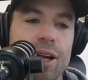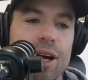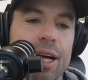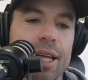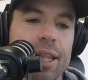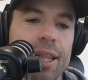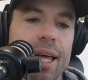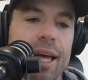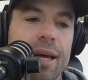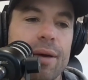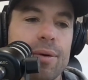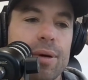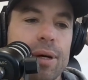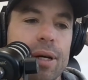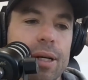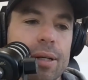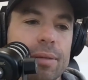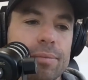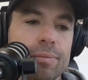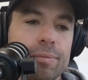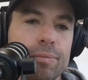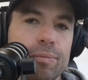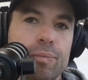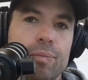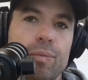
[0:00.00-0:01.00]
Like, they
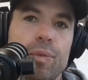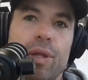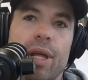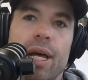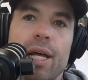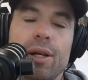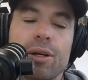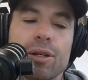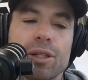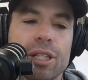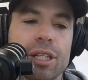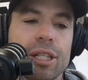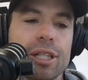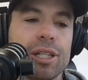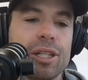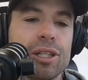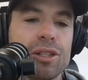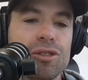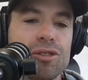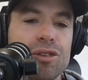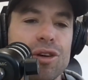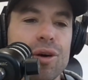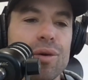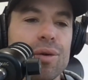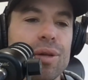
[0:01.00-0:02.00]
looked in
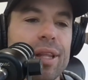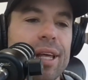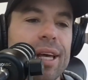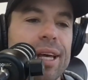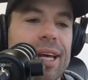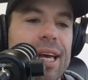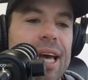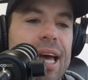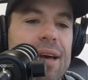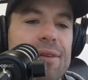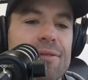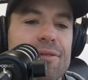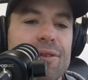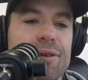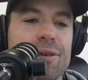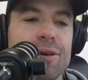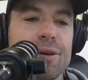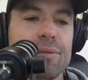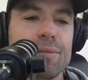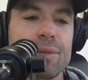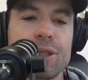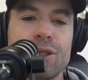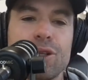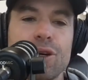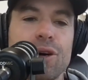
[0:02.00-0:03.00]
control of that game
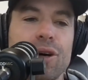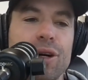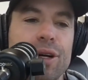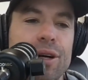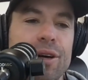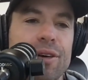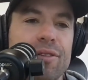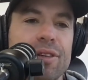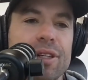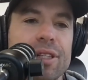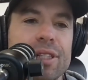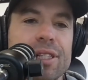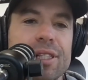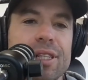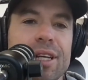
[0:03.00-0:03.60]
for a majority of it.